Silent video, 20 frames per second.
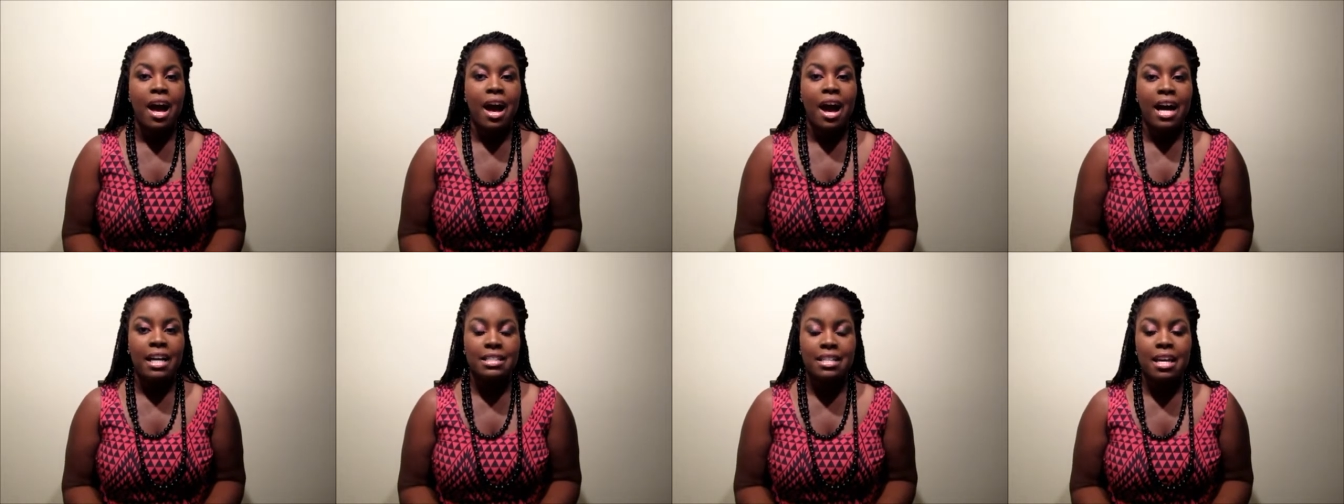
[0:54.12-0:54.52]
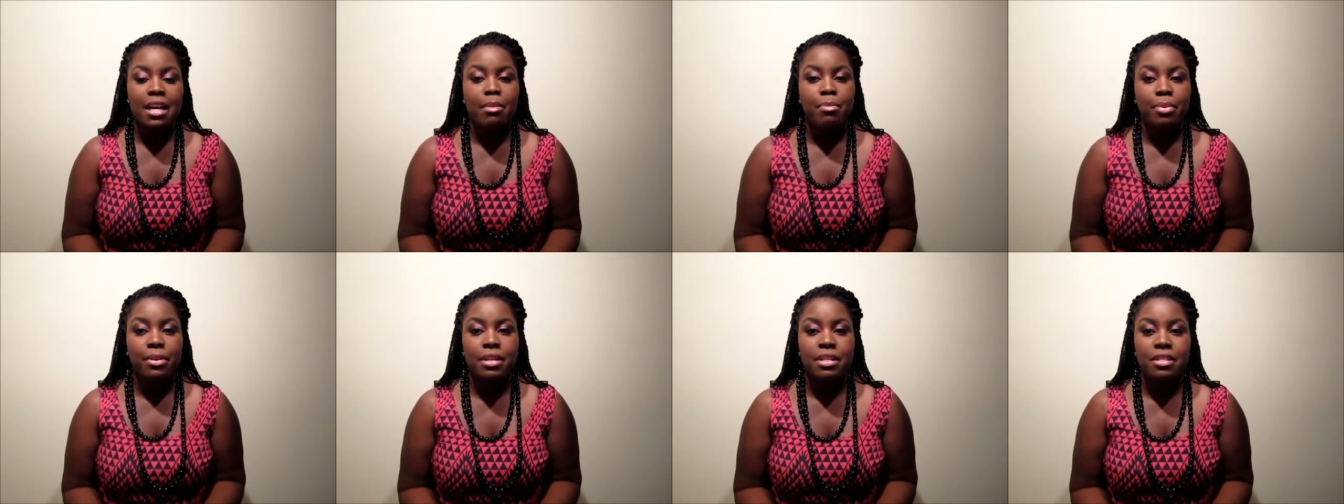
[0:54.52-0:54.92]
I take
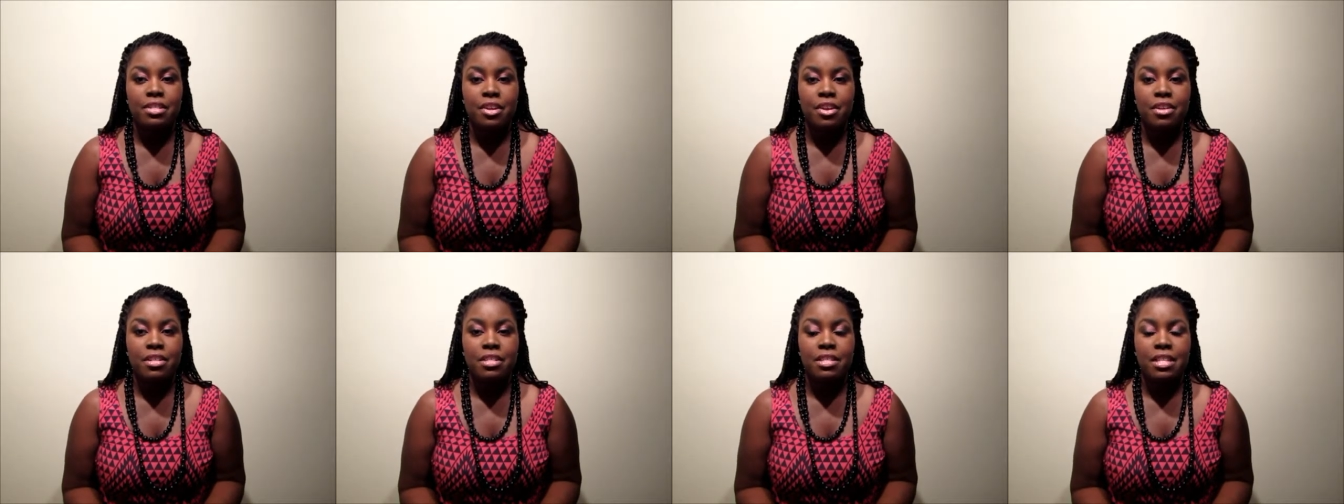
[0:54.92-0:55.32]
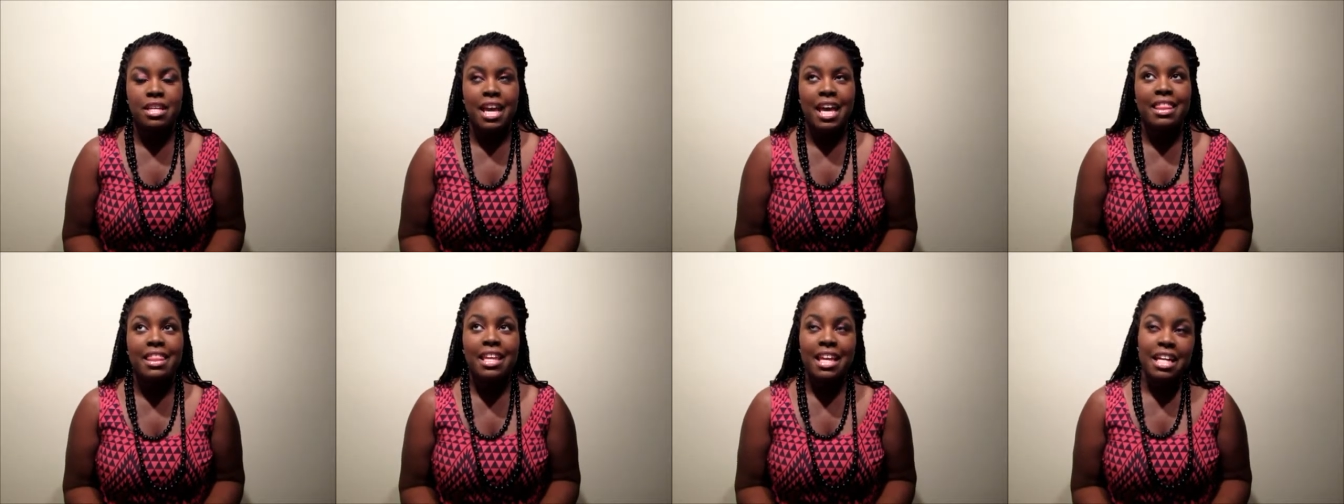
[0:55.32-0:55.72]
it pretty seriously.
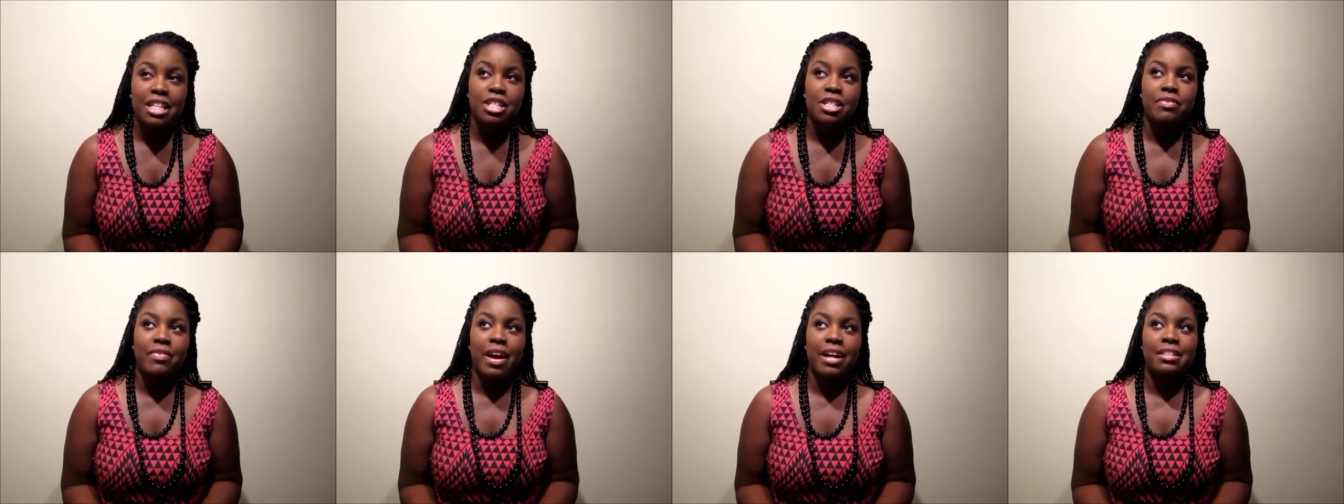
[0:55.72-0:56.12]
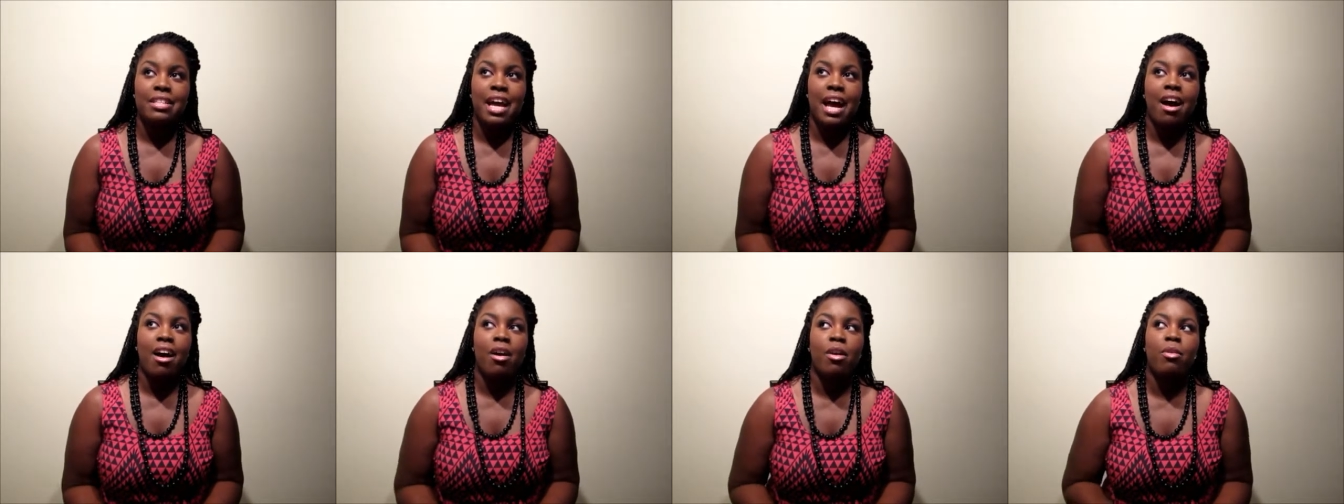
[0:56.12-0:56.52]
And then I just found
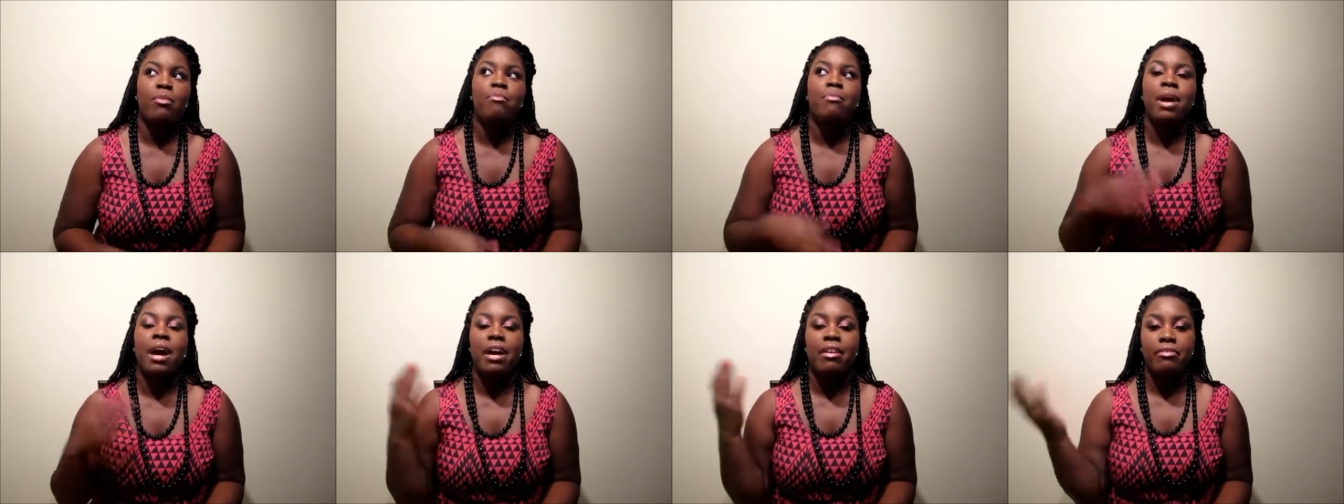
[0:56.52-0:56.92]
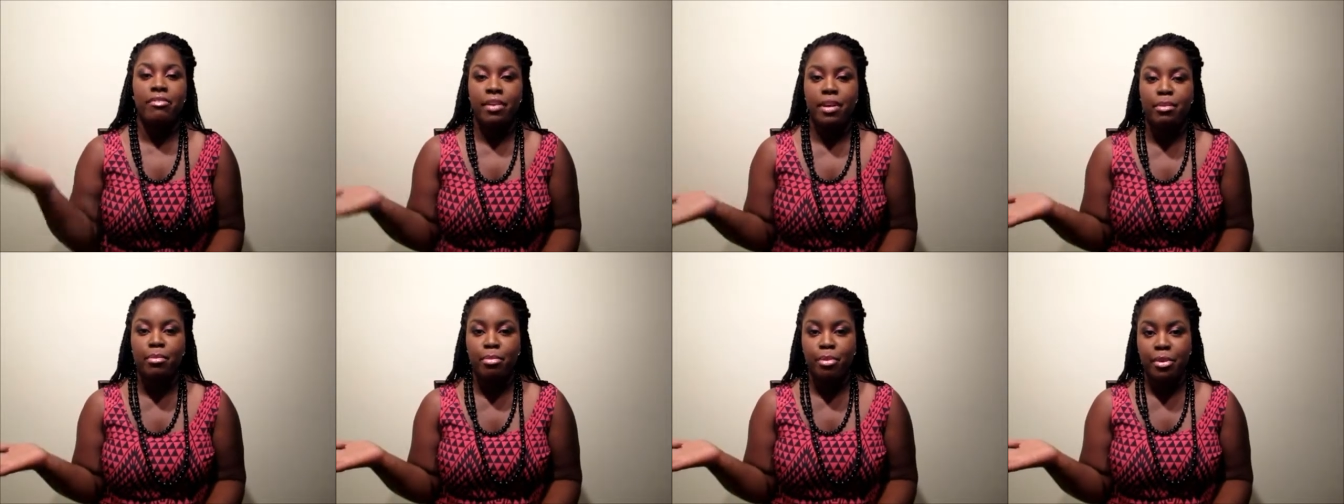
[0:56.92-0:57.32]
out my
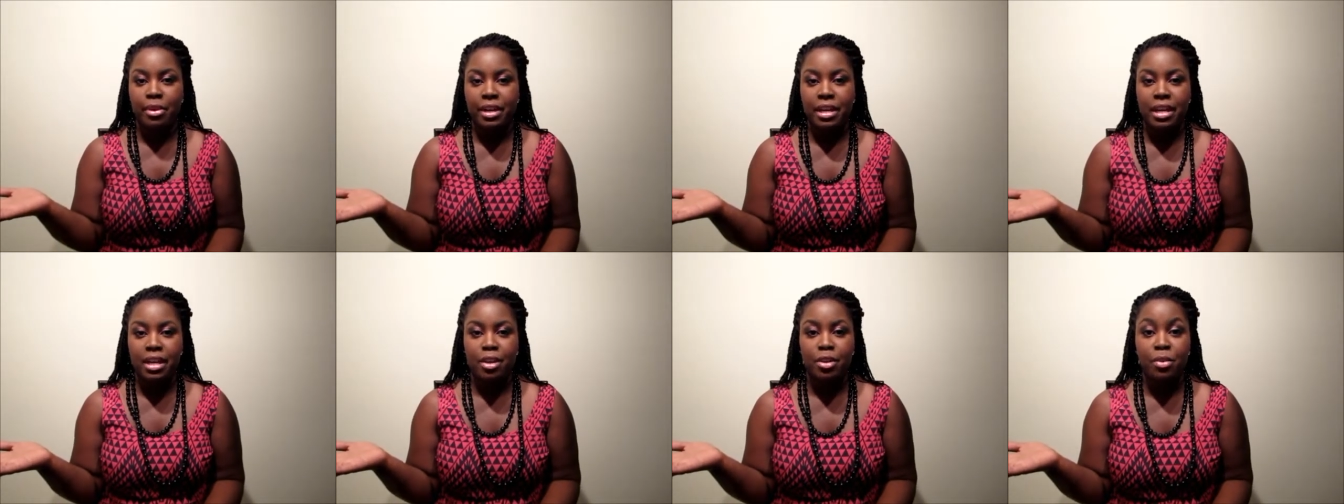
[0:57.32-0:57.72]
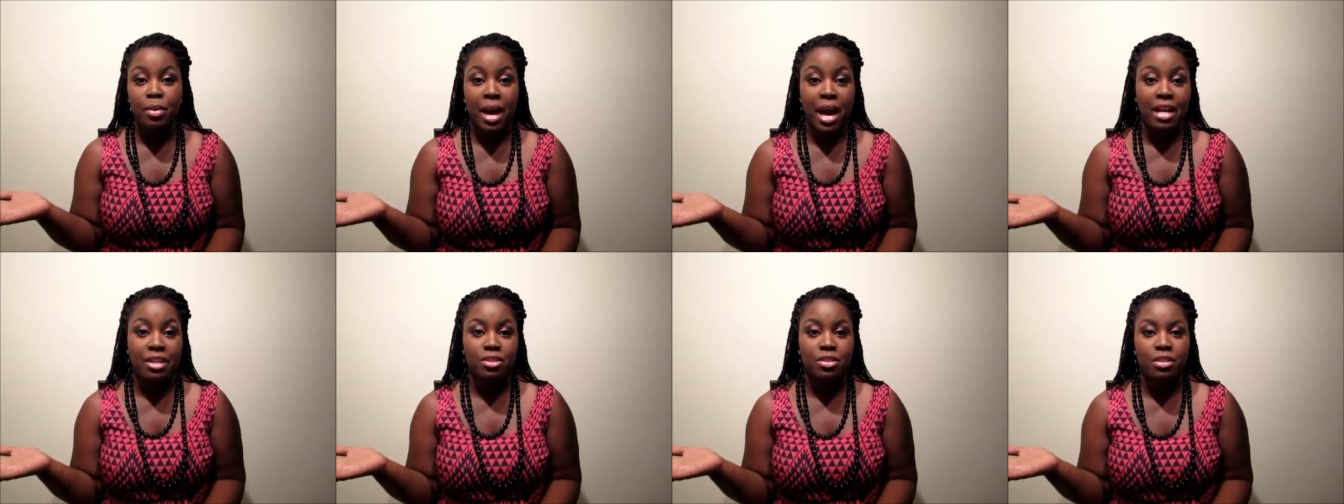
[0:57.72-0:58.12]
friend Bree, who
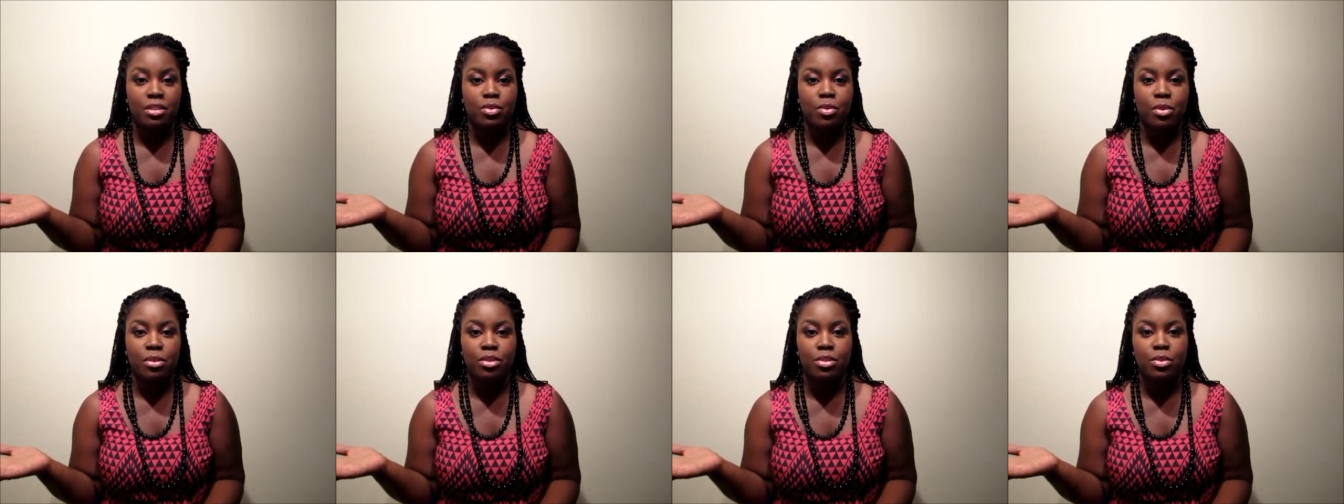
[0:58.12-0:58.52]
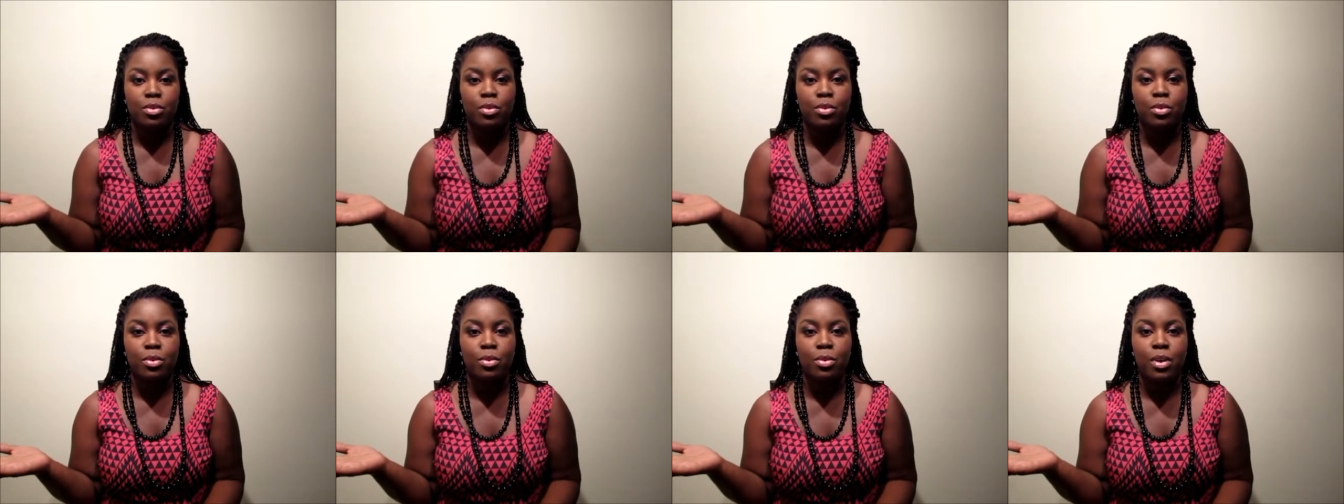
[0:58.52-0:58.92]
actually is going to
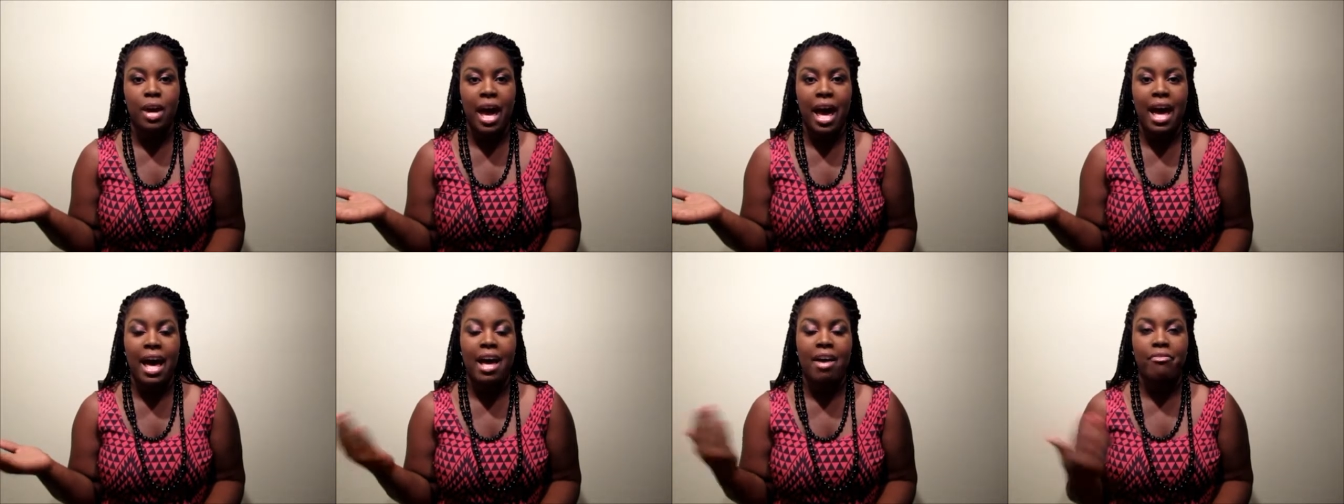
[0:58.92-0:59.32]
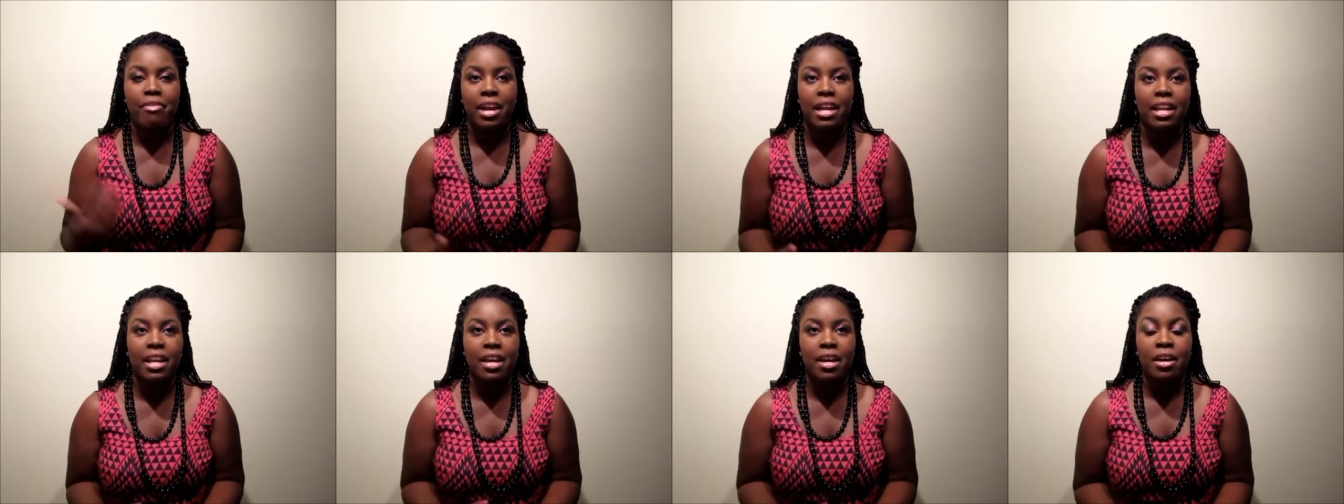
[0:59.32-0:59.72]
school at
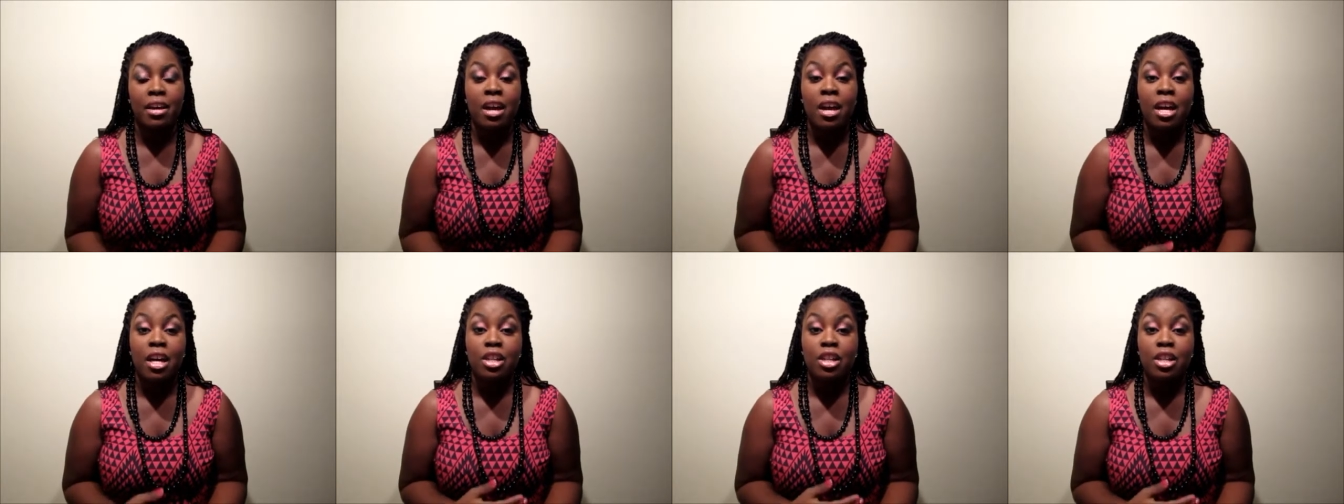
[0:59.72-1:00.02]
Aveda,